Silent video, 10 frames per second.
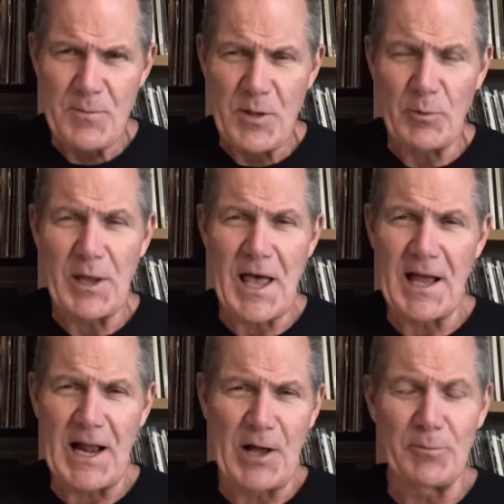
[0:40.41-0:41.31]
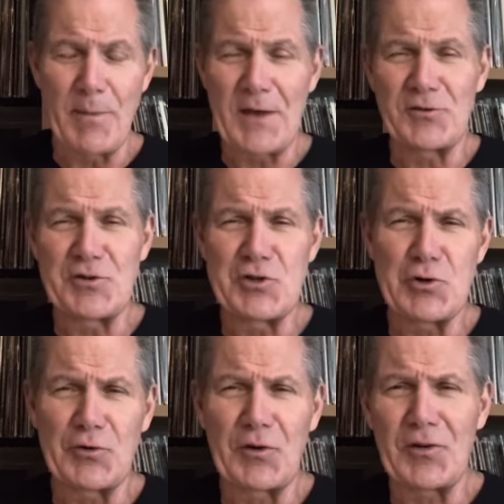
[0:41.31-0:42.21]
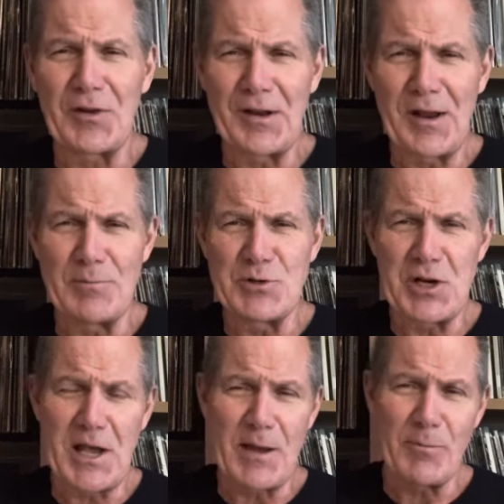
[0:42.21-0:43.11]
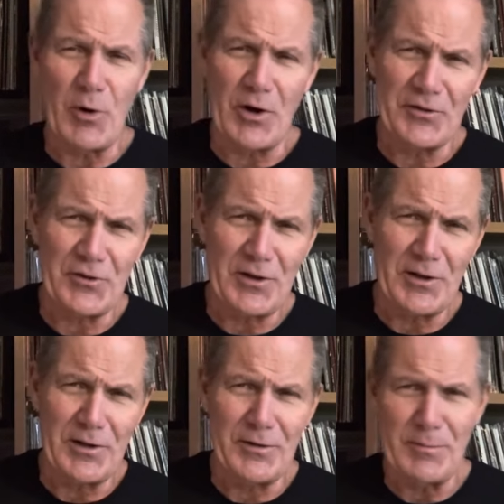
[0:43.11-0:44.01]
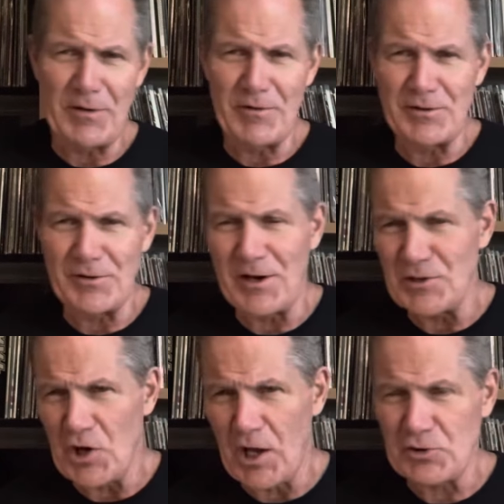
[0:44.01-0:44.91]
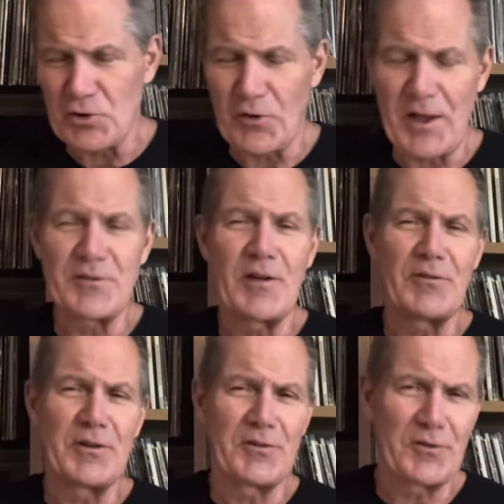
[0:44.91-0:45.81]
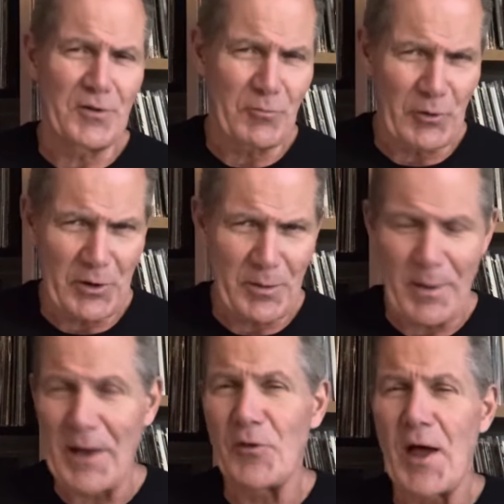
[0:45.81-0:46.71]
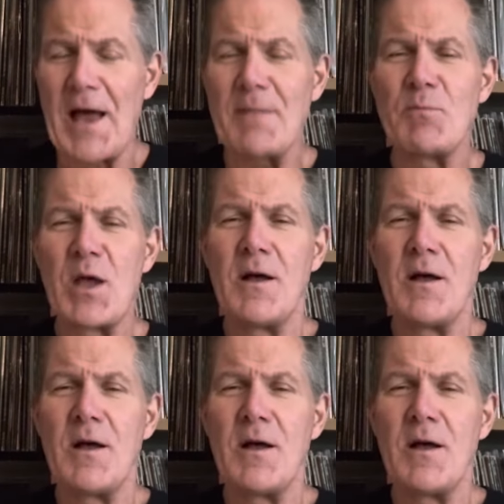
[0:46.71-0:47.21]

that we had out in Massachusetts at MGK Boston, me visiting Josh, all that stuff. This isn't really about that.